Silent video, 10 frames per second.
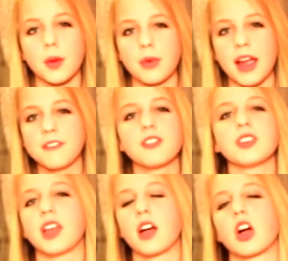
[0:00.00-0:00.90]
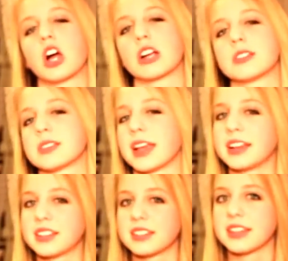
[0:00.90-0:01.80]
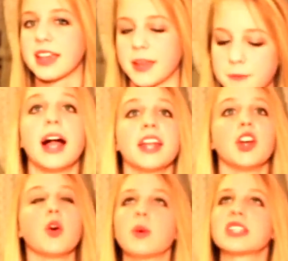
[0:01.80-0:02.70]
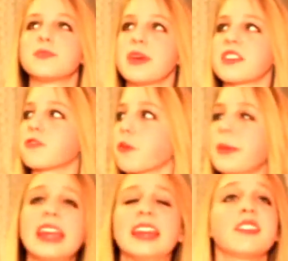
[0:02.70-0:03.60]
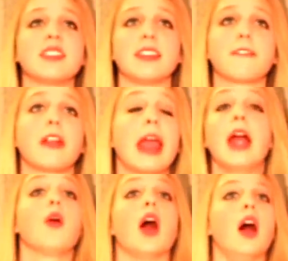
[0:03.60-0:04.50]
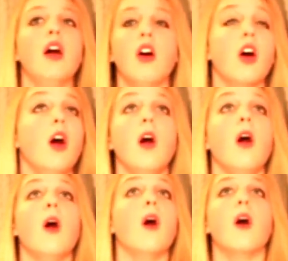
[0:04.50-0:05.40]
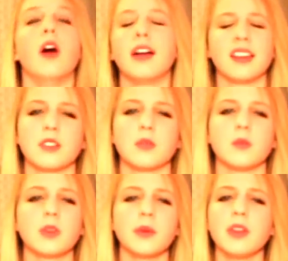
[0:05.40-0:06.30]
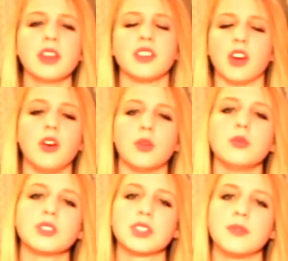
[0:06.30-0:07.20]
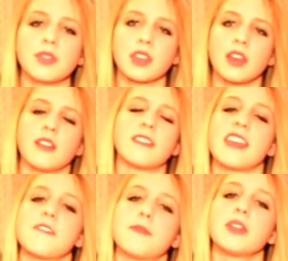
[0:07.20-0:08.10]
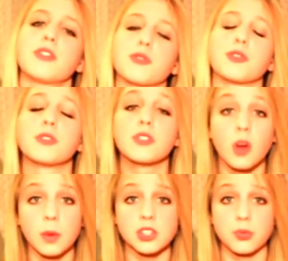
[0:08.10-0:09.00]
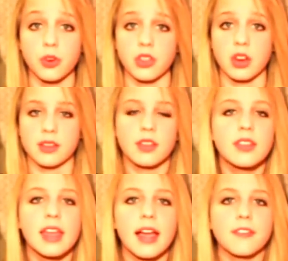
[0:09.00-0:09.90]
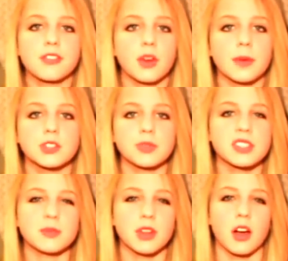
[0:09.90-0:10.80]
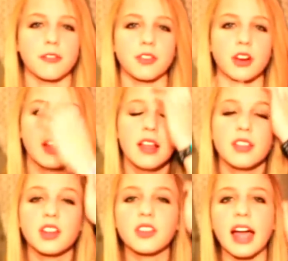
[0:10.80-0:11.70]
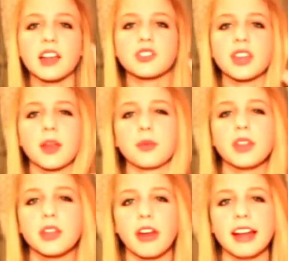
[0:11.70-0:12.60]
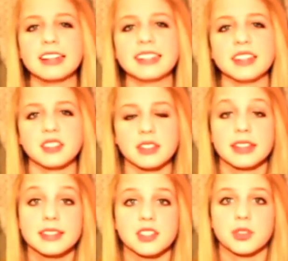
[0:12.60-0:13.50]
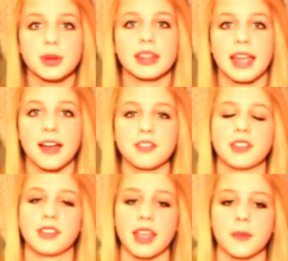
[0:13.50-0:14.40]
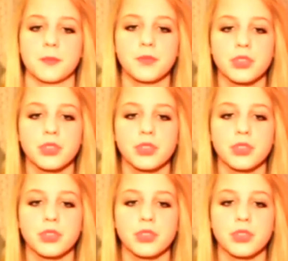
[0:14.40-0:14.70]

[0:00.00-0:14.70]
prideful young hearts like to say, I know what's best for me, it's a different era. Oh, we really don't. They've been through so much more than us, and they have so much wisdom to offer. It's actually a really great idea to listen to what they have to say.